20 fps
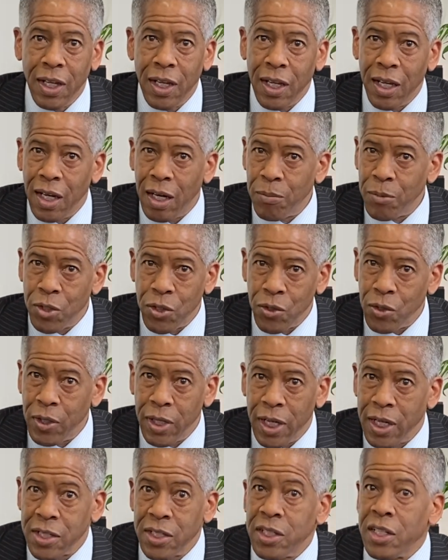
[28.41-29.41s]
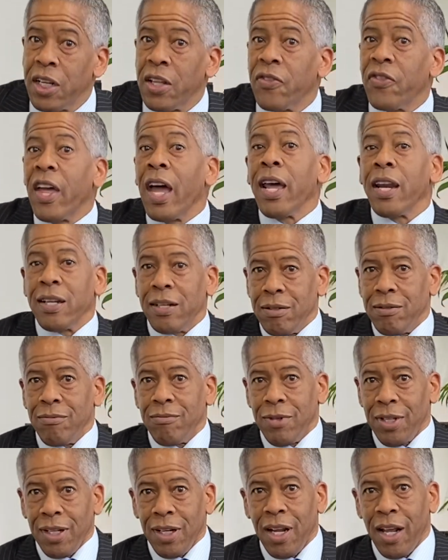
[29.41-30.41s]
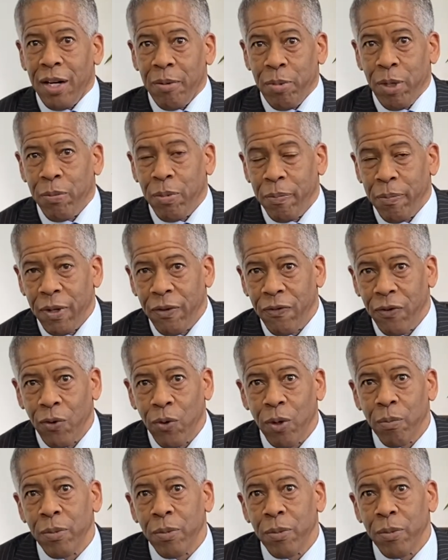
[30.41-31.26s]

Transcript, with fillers: and I'm sure he hasn't done that with a lot of people before,